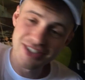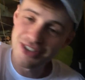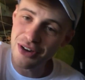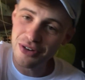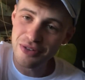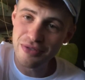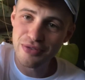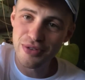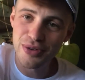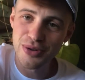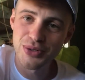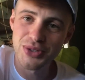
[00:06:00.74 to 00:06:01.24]

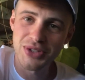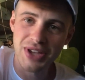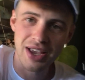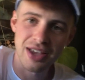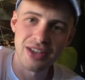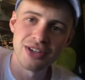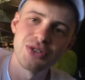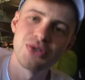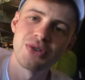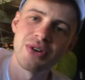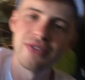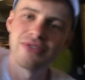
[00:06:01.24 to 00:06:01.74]
gone through
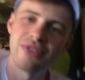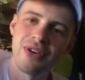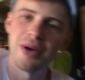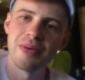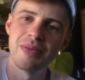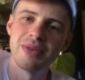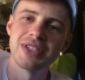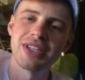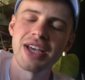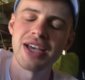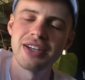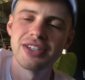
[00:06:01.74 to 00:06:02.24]
secondary
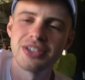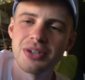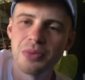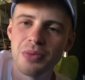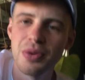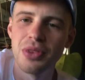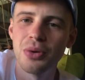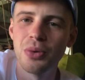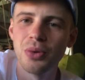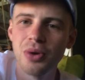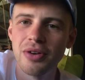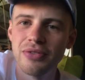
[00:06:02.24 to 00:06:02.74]
fermentation
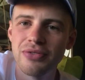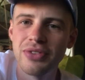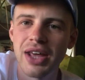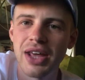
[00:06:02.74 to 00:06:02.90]
with all of